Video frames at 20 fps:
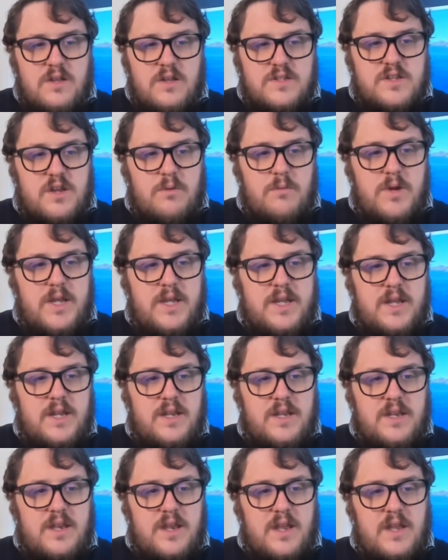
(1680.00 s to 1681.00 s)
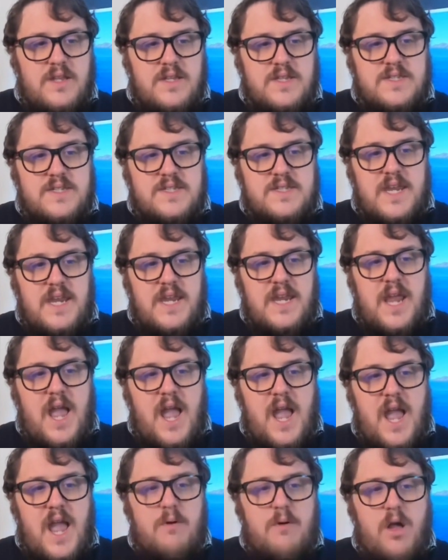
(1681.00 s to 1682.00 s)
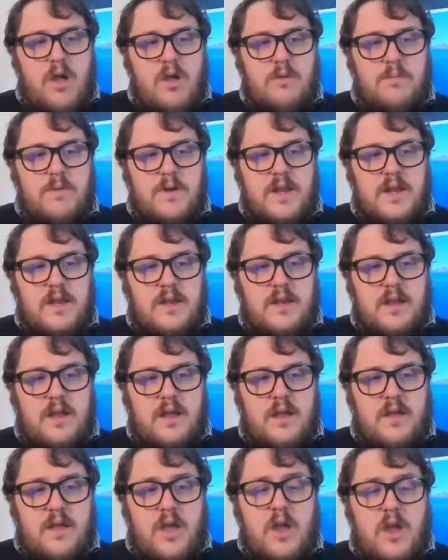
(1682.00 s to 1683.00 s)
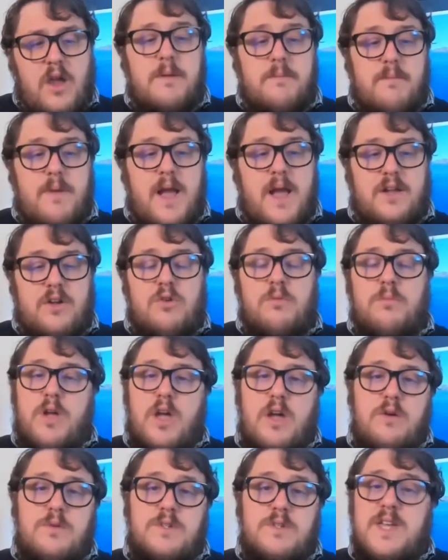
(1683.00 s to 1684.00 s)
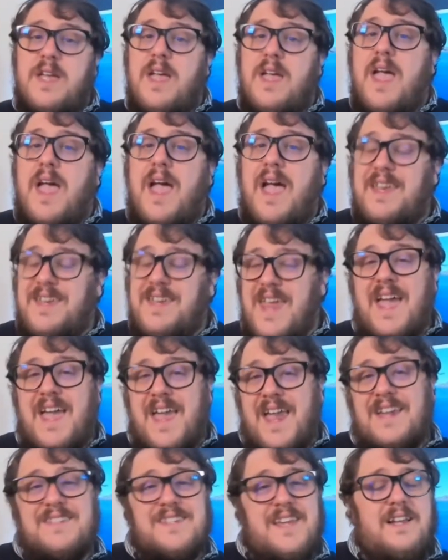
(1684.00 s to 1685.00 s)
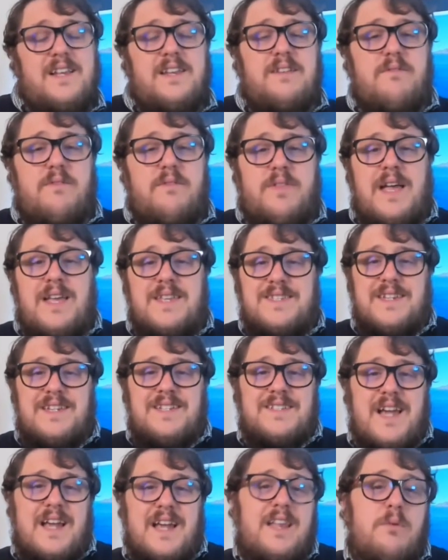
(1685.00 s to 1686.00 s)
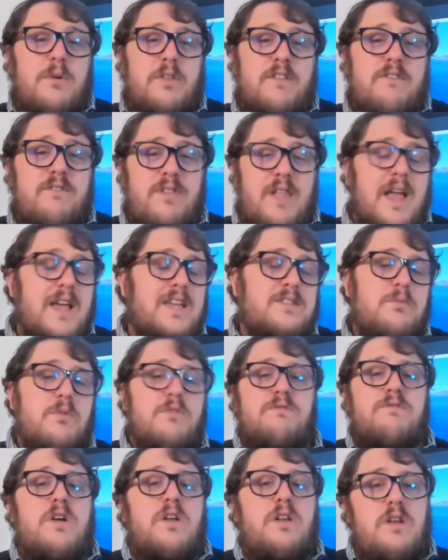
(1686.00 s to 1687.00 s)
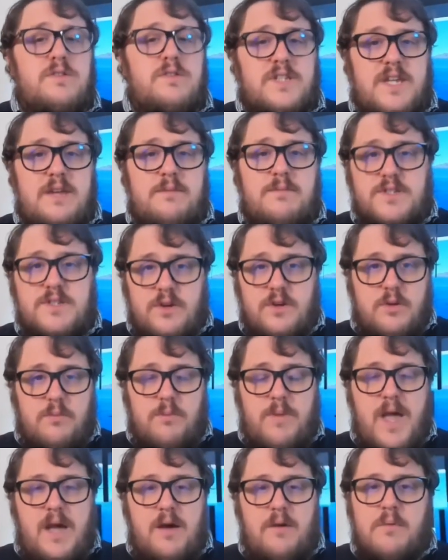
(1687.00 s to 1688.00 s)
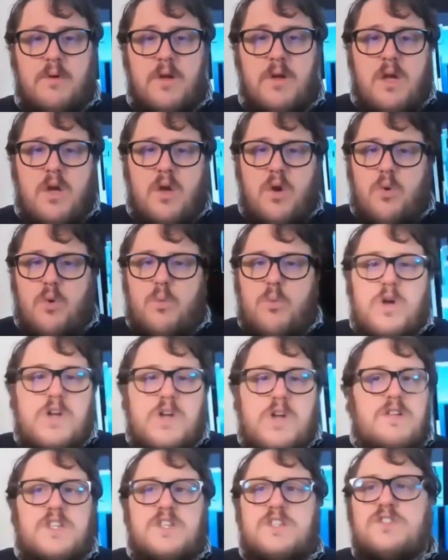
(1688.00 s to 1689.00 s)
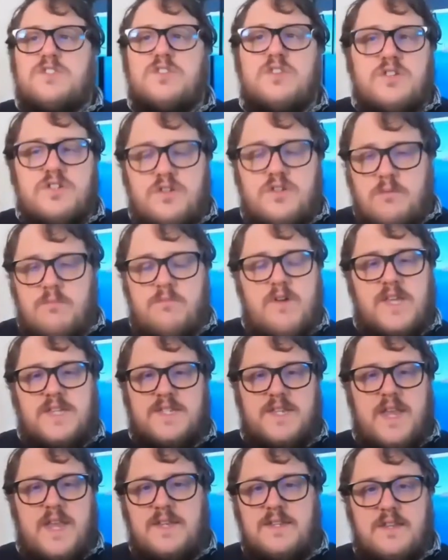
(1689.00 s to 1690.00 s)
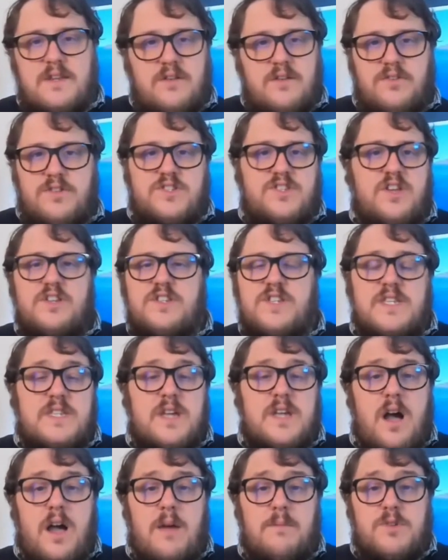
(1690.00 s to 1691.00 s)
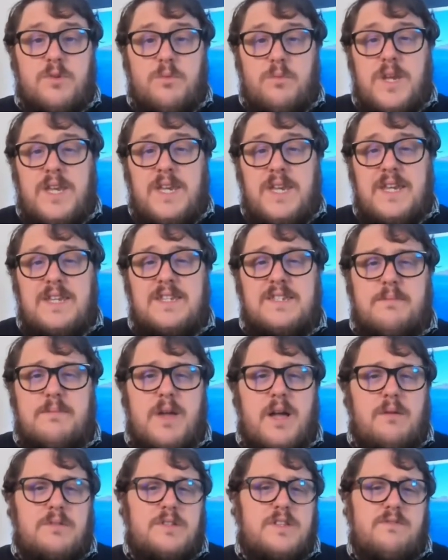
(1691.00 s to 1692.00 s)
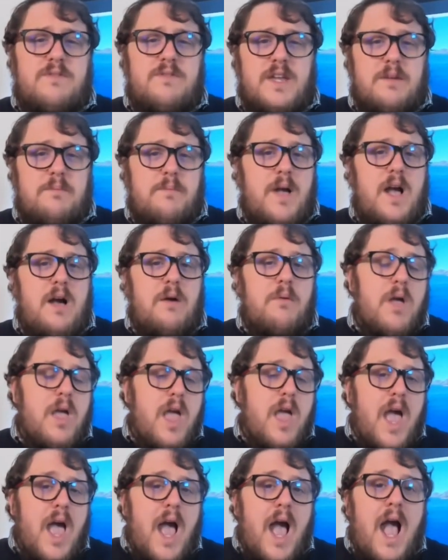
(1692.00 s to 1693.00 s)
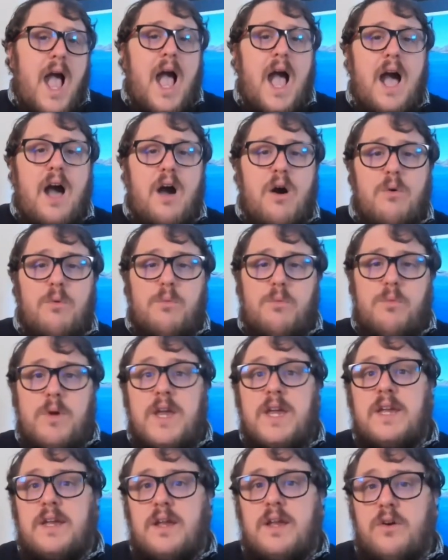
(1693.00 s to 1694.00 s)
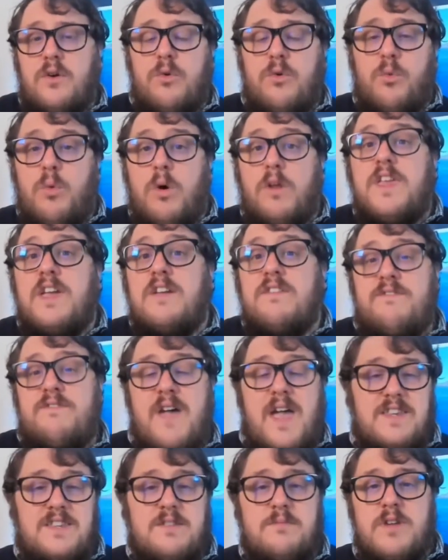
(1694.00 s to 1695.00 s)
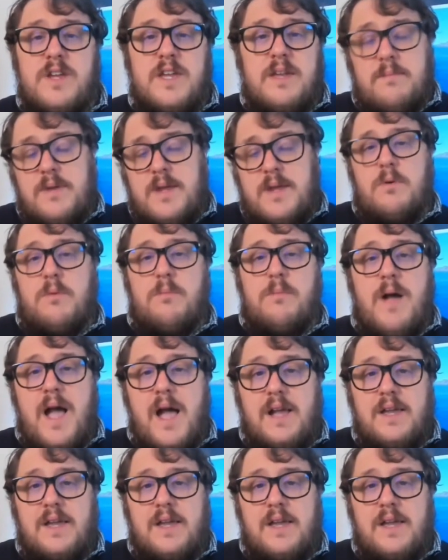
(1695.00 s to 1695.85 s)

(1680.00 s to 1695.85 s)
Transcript: so we can see how opening back up goes? And yeah, exactly. That's exactly what the flexible furlough scheme is all about. We're in such unprecedented, uncertain times that we need to be able to think about how what the effect of bringing people back.